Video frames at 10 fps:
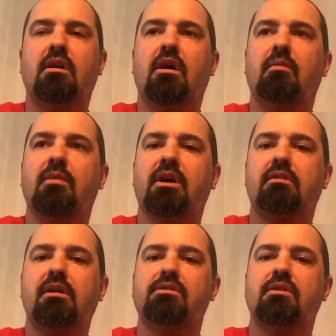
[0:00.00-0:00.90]
I'll get
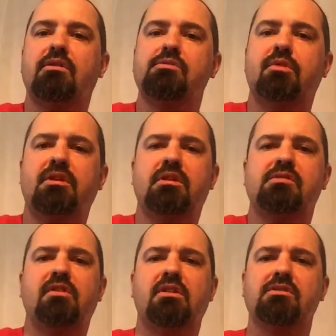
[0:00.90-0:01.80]
around to those. But
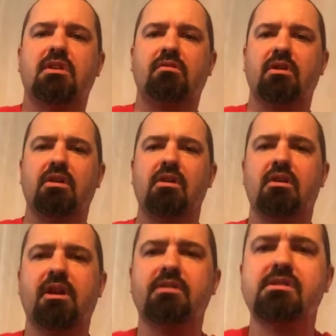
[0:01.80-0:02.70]
this video is getting really
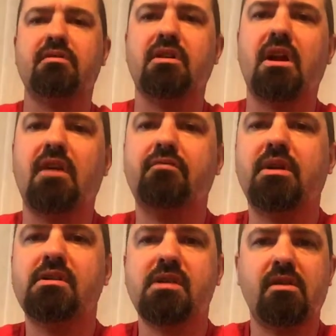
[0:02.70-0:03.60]
long now, 7.5
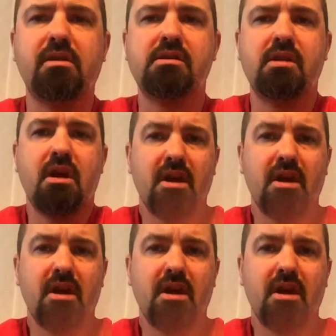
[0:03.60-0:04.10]
minutes anyways.